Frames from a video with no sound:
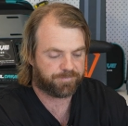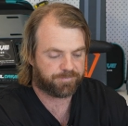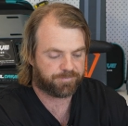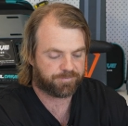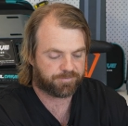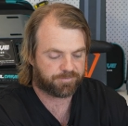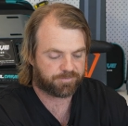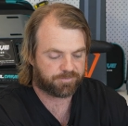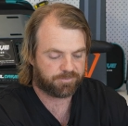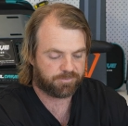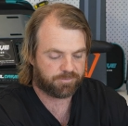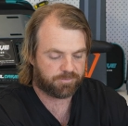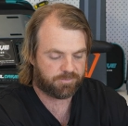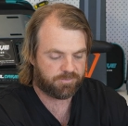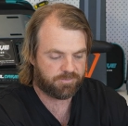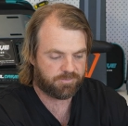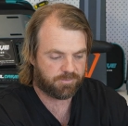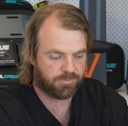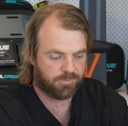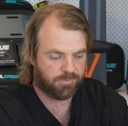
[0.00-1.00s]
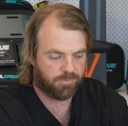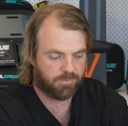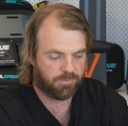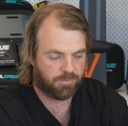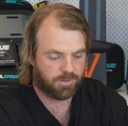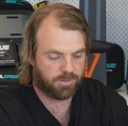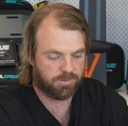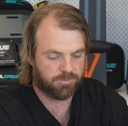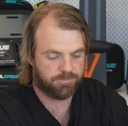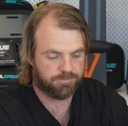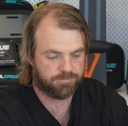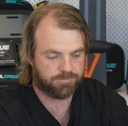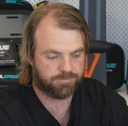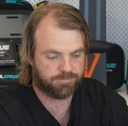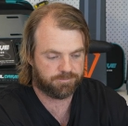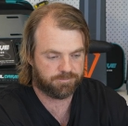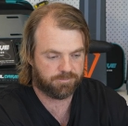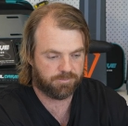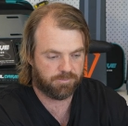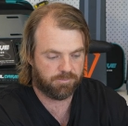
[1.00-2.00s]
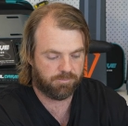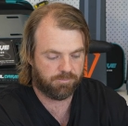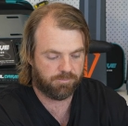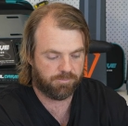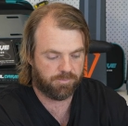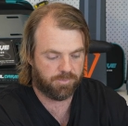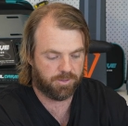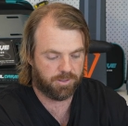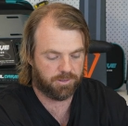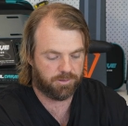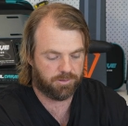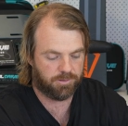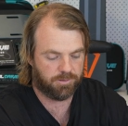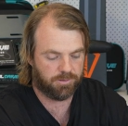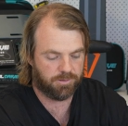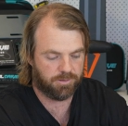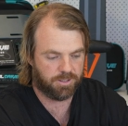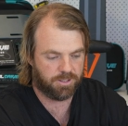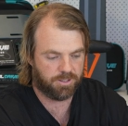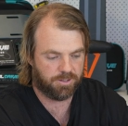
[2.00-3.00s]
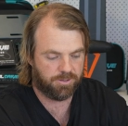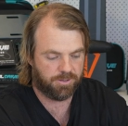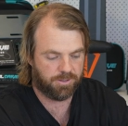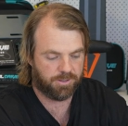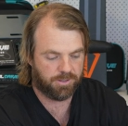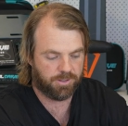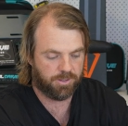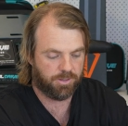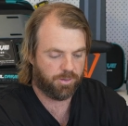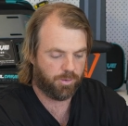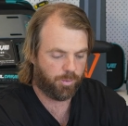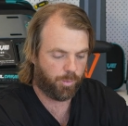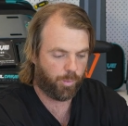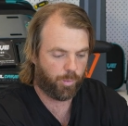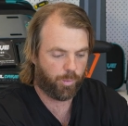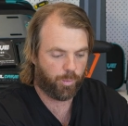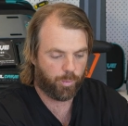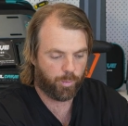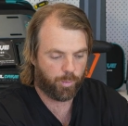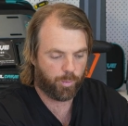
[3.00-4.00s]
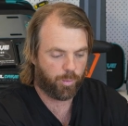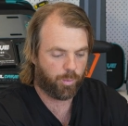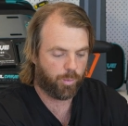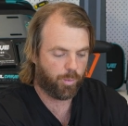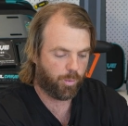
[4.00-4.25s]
Nobody speaks.